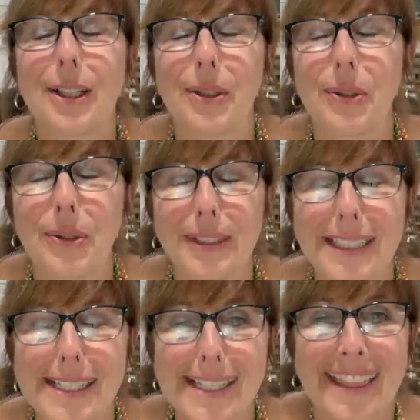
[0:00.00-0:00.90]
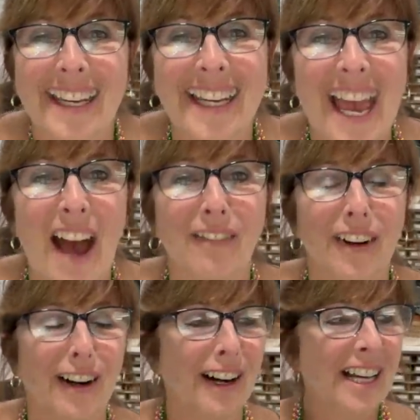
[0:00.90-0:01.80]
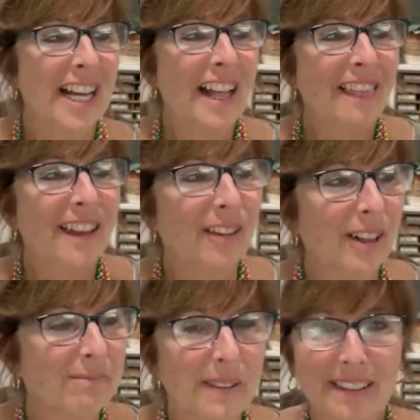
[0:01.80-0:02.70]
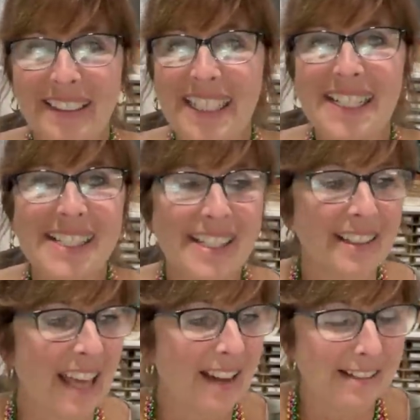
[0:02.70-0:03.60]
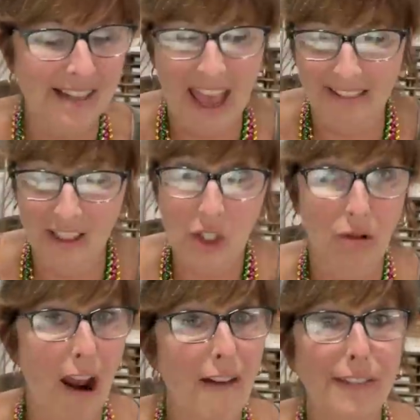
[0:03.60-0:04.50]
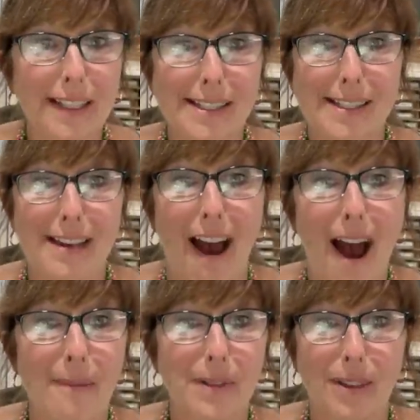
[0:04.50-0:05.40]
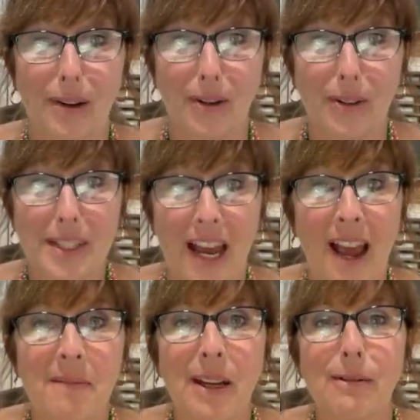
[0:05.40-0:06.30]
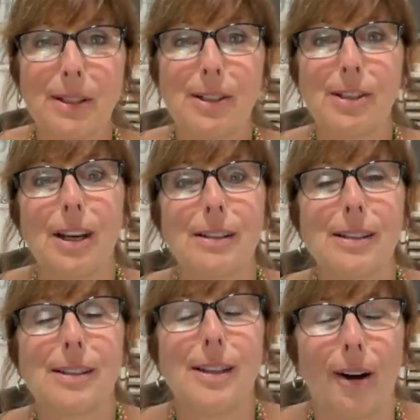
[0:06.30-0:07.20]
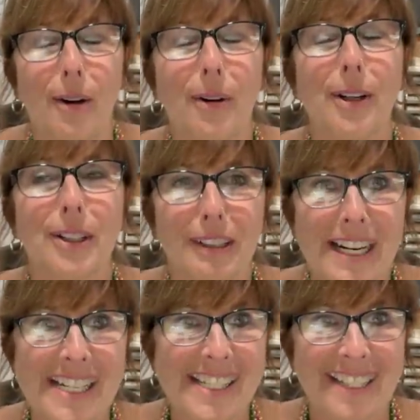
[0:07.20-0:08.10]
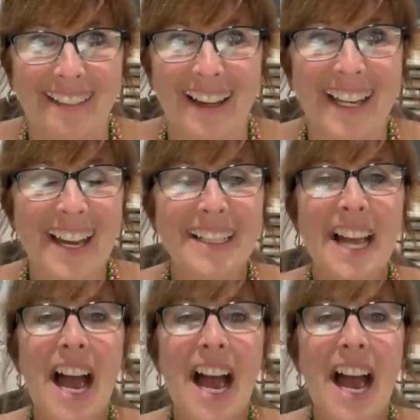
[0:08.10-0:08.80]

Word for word: the coolest thing ever there were police that had the traffic stopped the whole time it was just so crazy like